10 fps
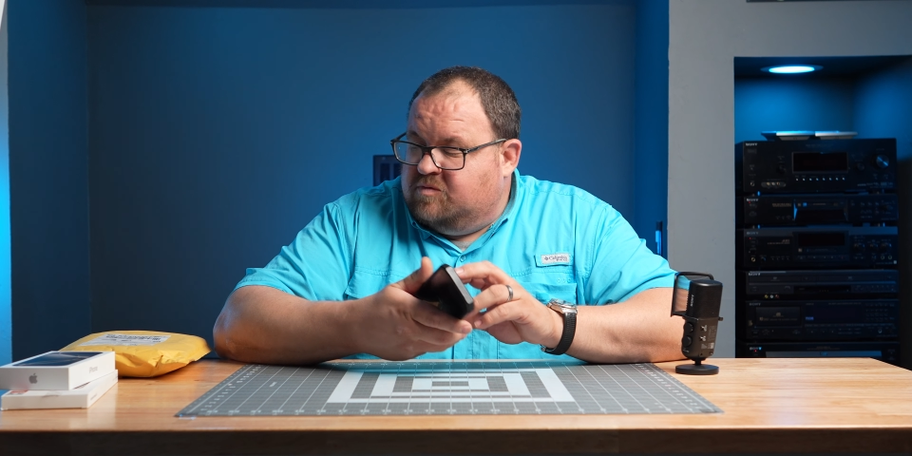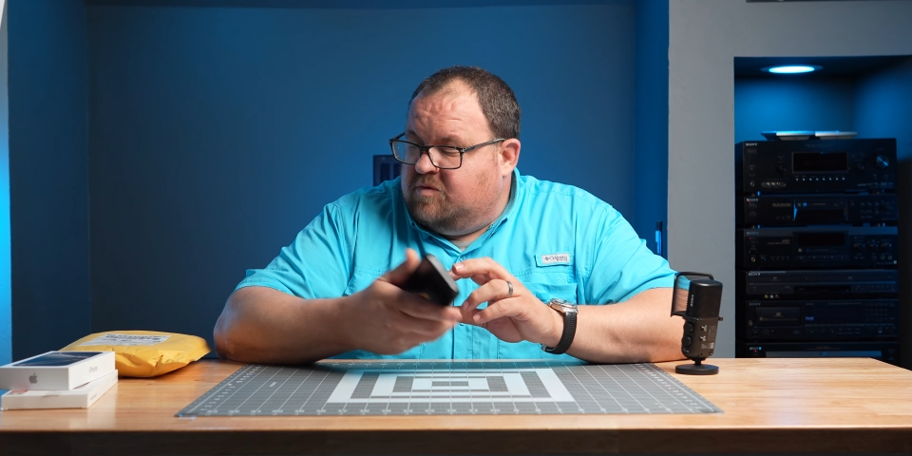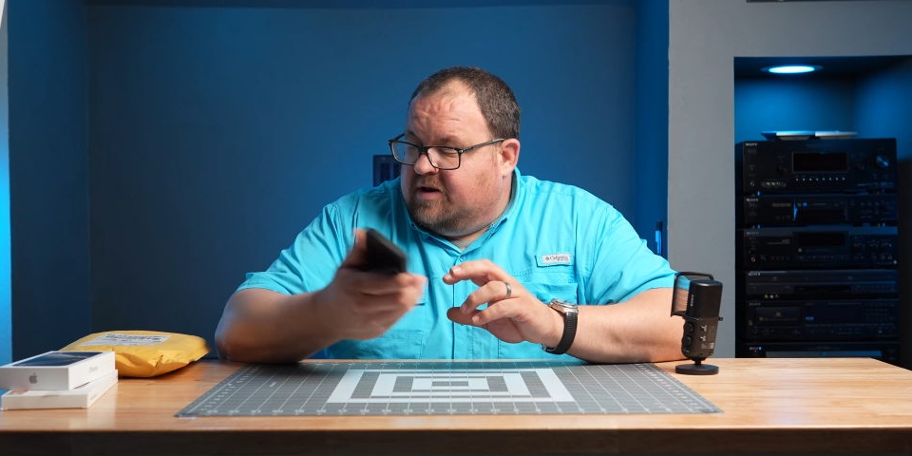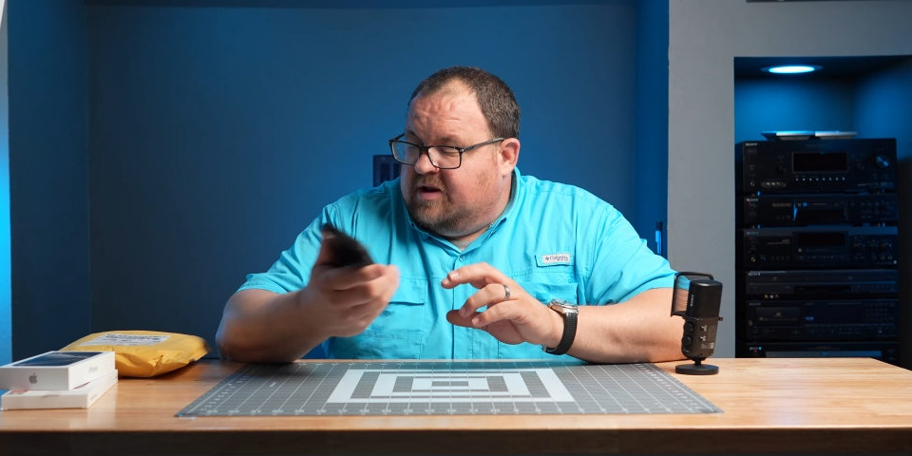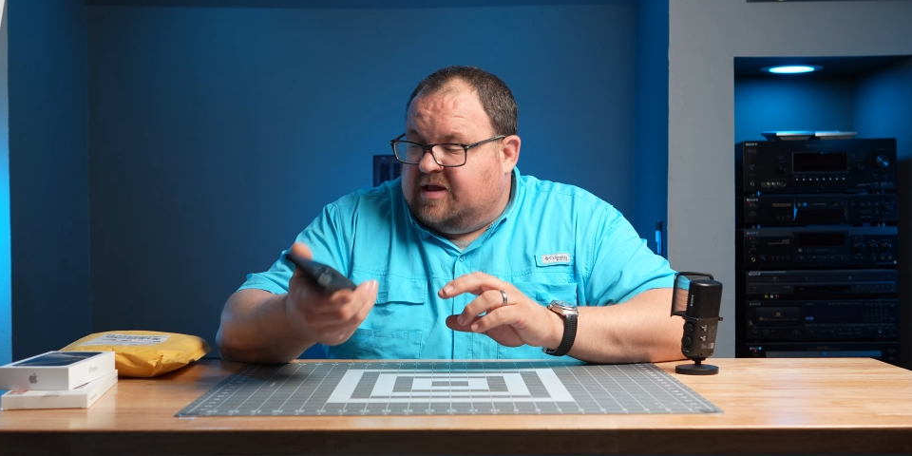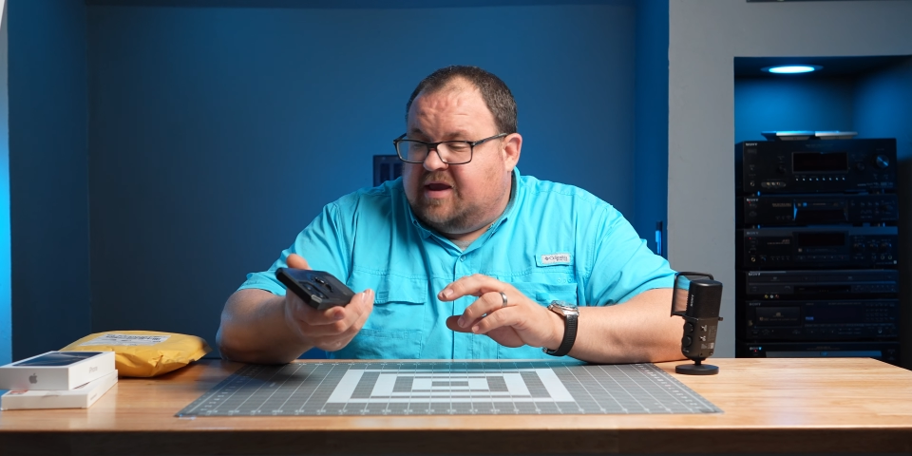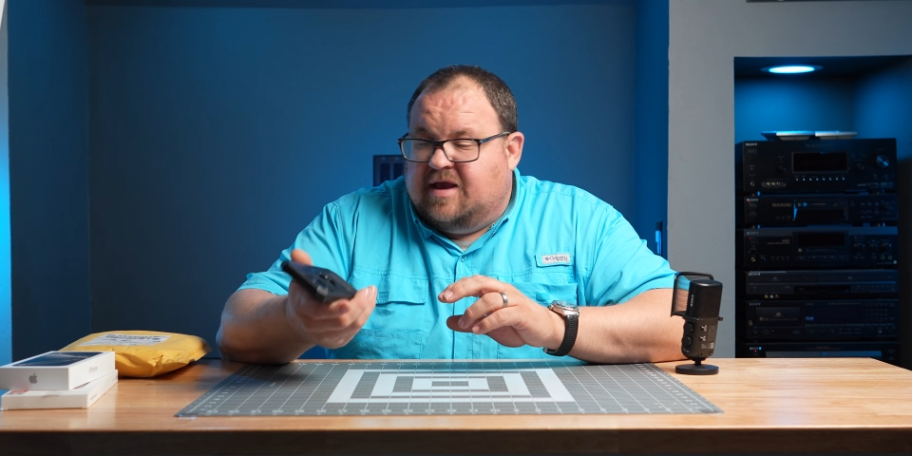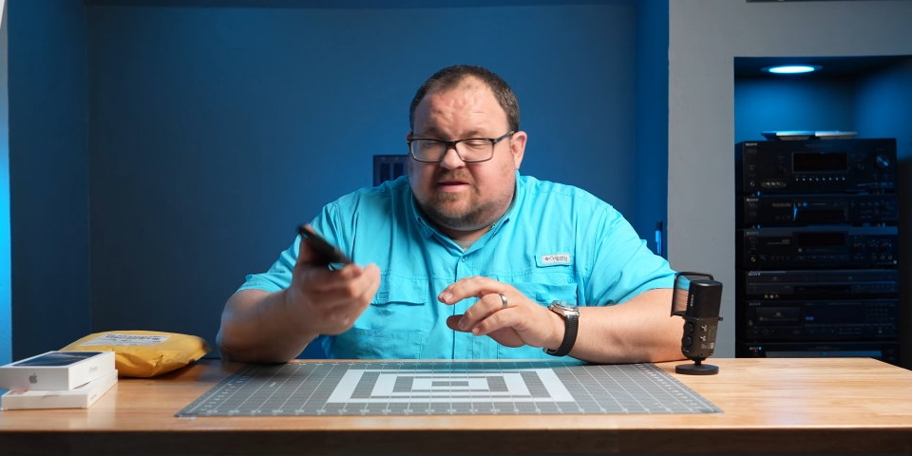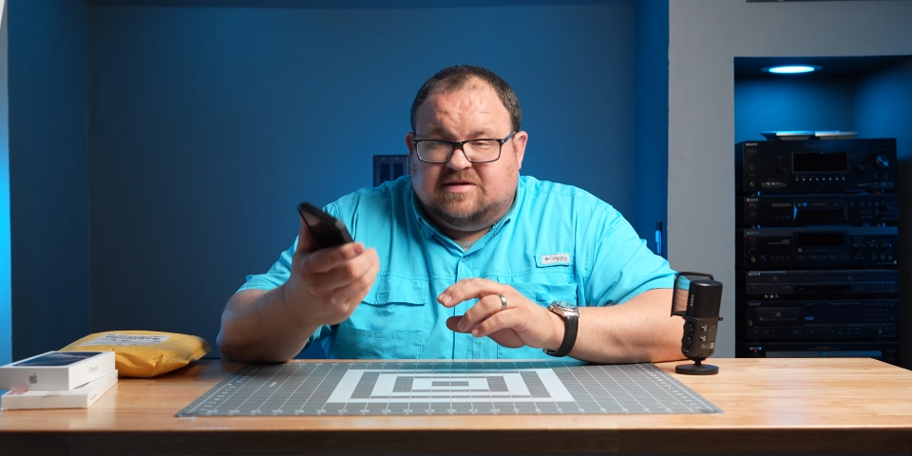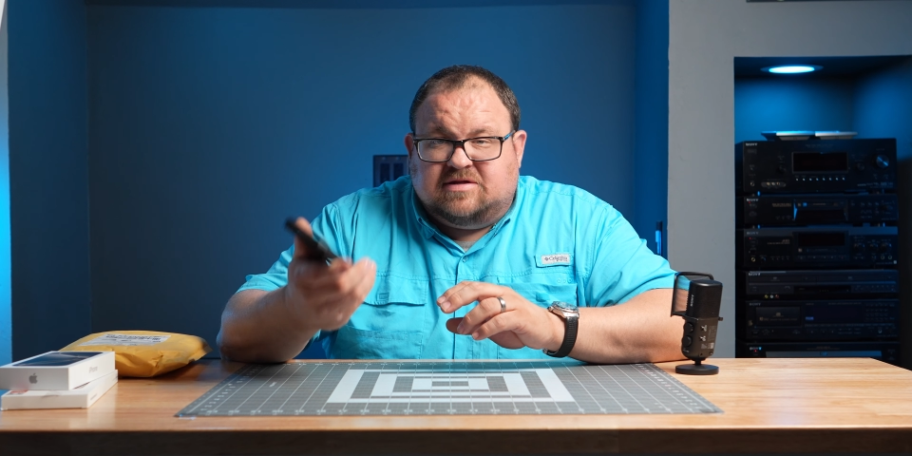quad lock
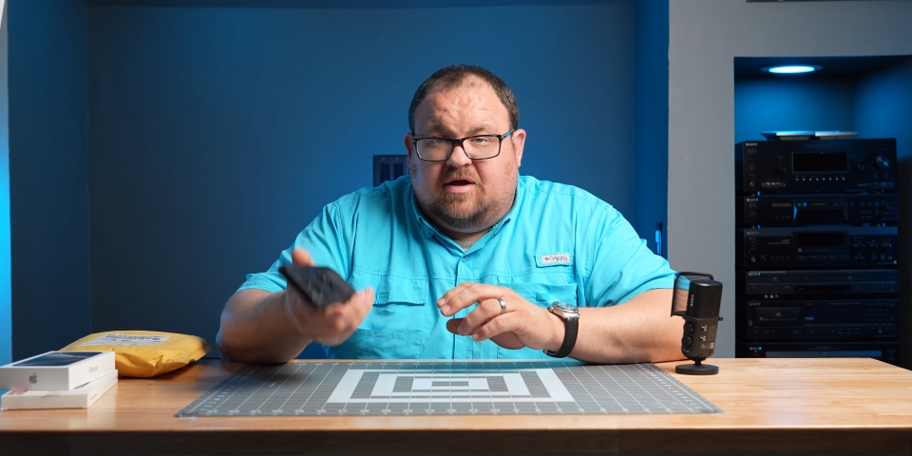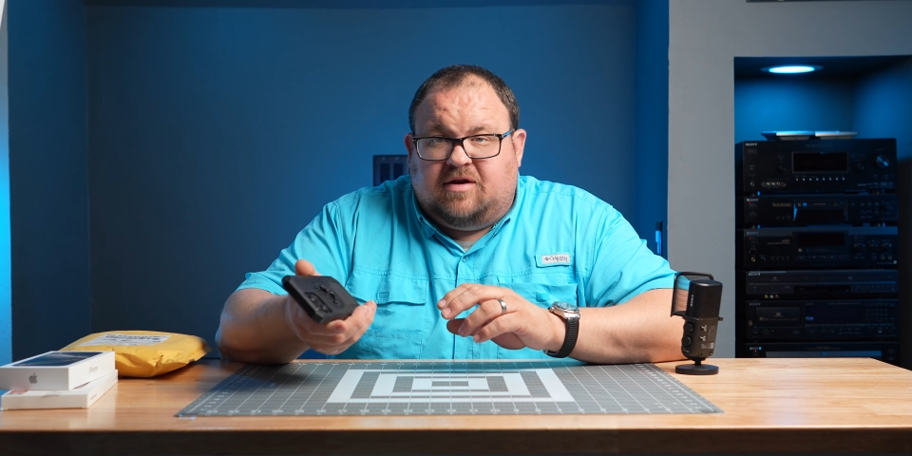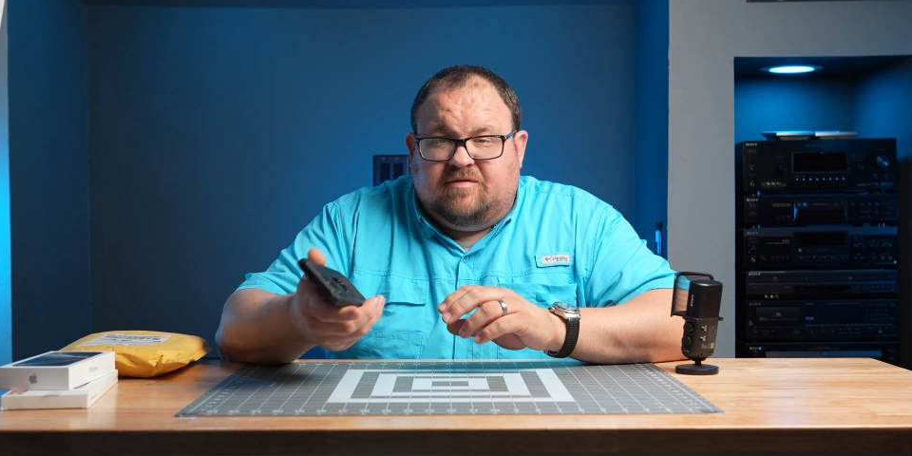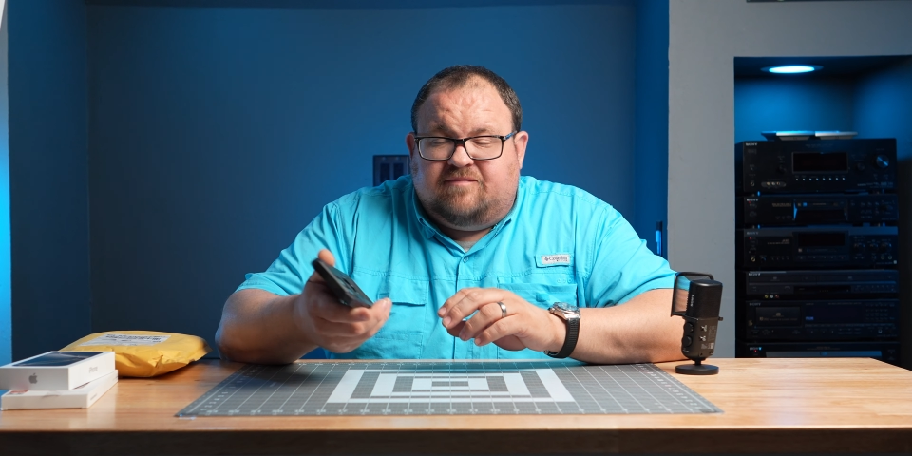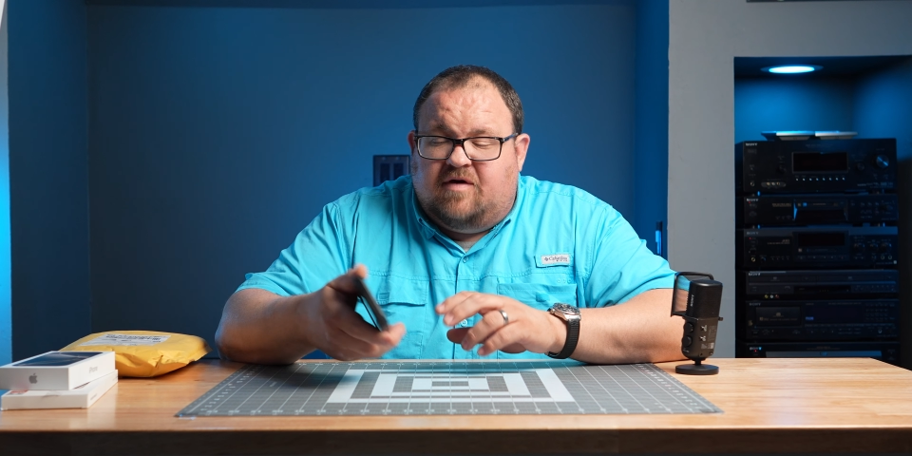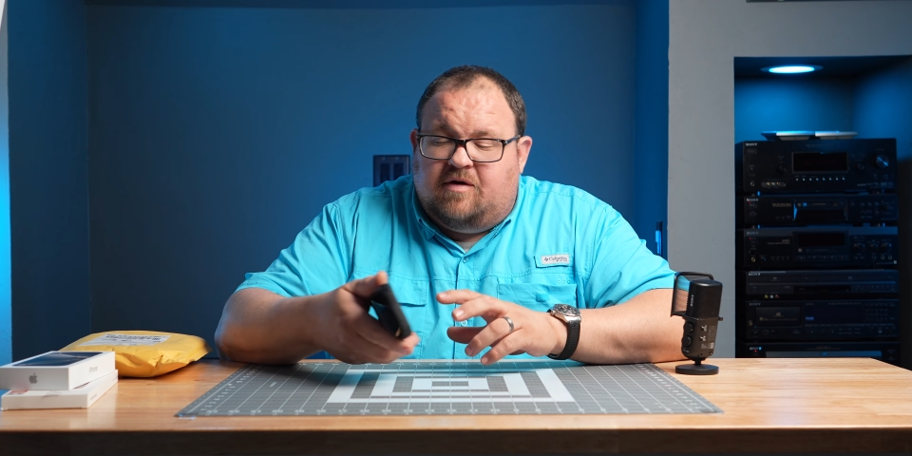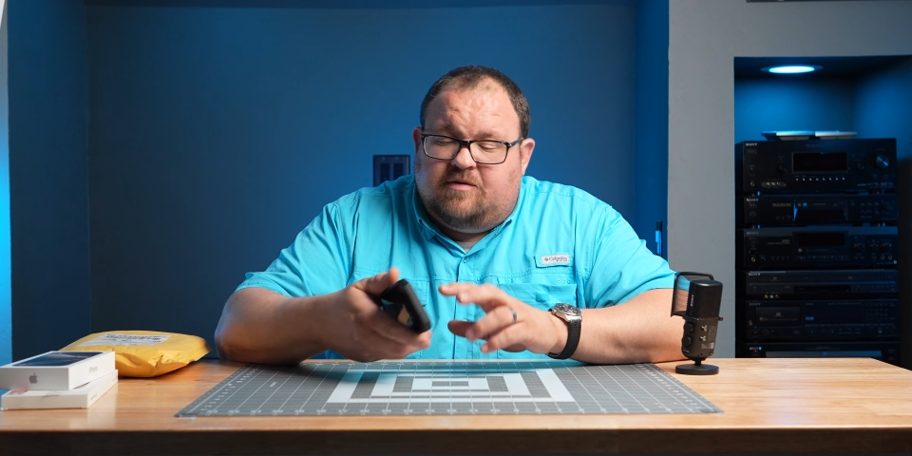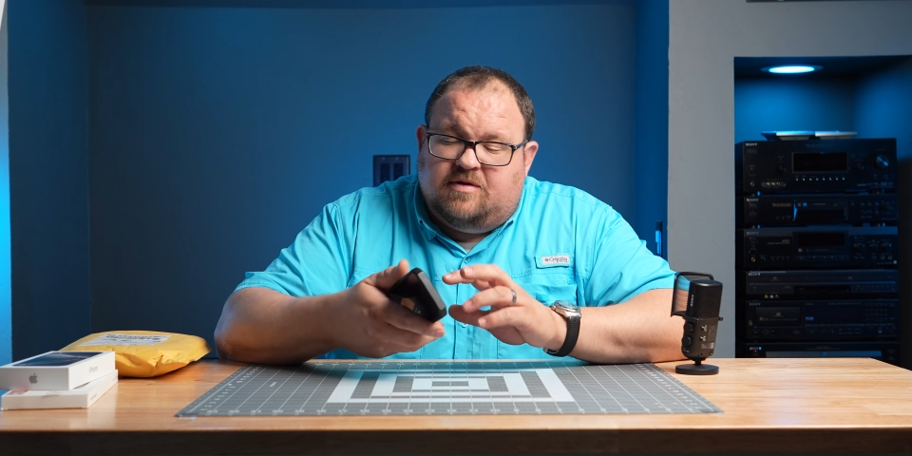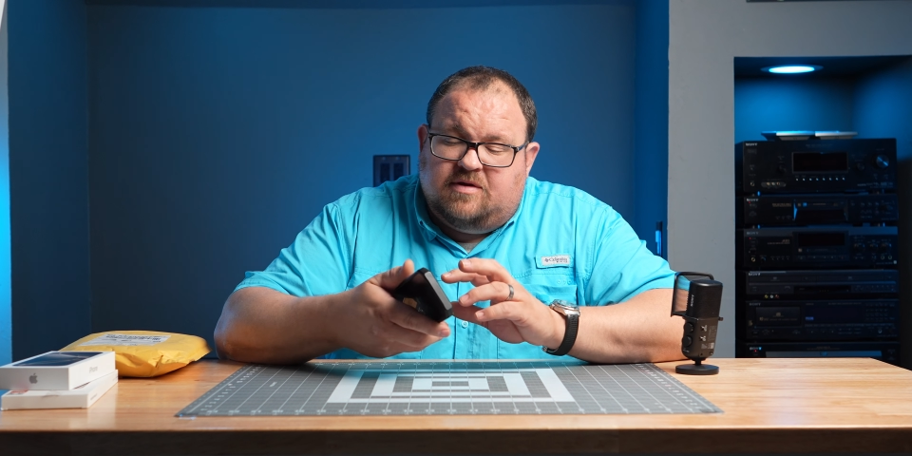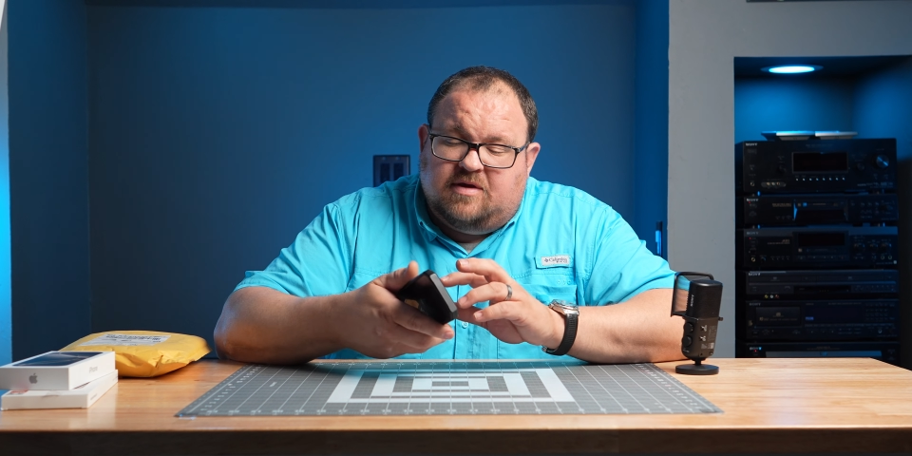case installed on the
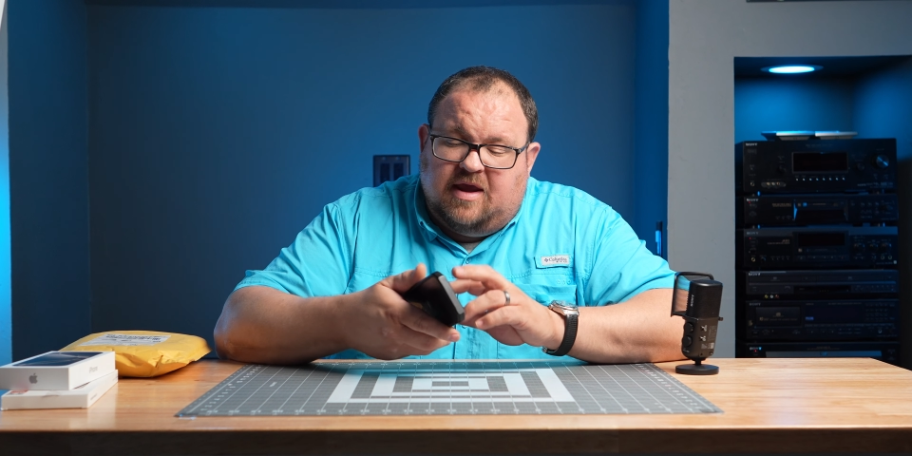phone